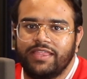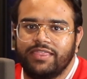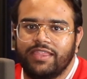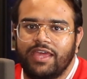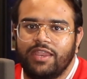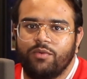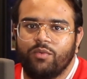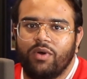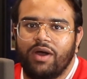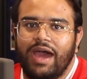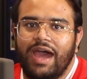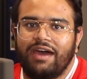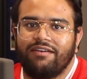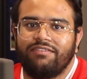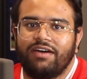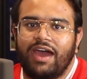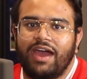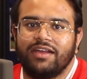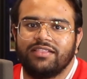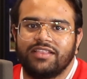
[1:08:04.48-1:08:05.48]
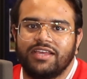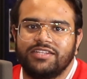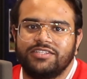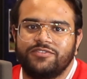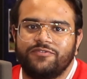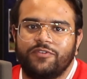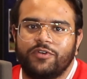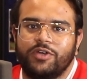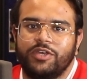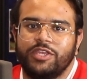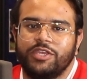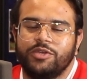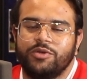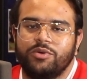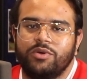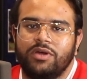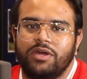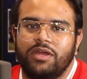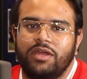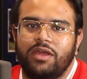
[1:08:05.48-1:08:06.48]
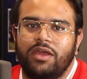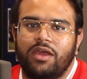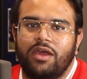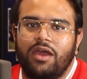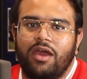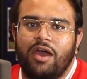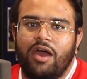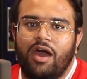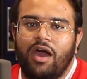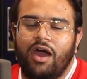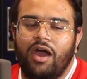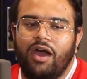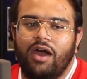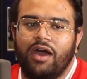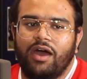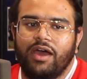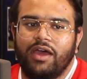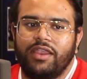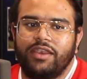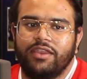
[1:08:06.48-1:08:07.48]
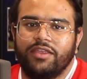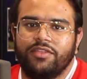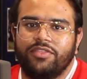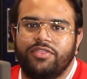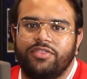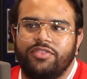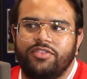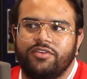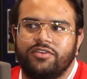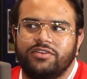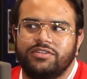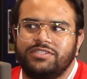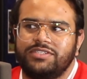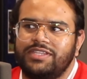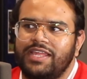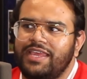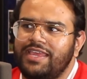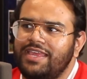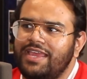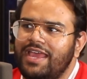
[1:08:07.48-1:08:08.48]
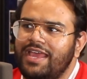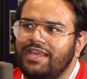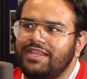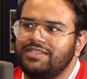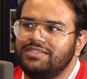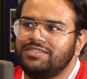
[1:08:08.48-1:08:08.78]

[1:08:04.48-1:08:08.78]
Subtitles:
then we'll have highlights for you on Thursday and